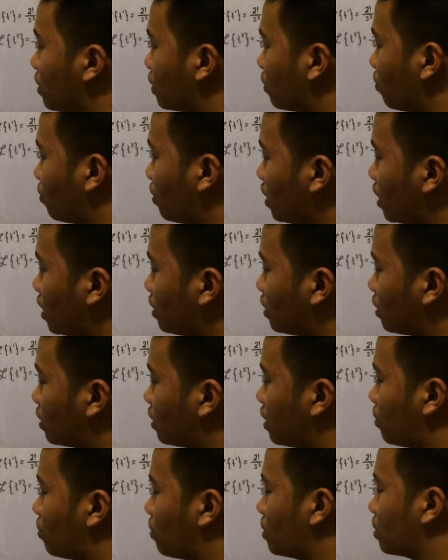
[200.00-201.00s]
raised to n
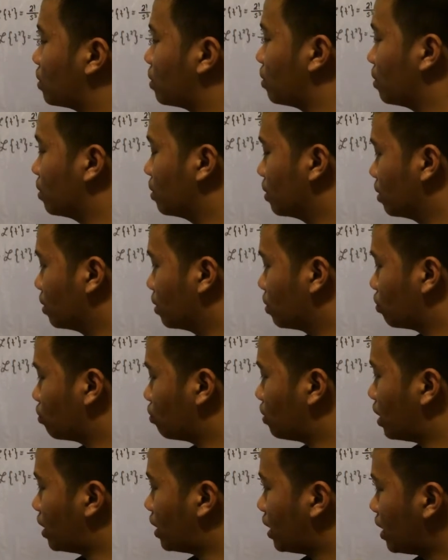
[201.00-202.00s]
is equal to
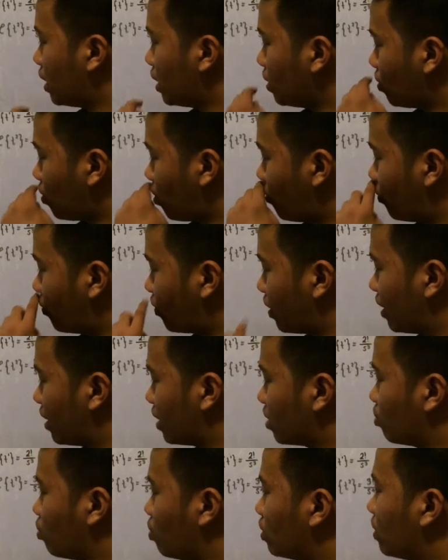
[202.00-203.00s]
the n over s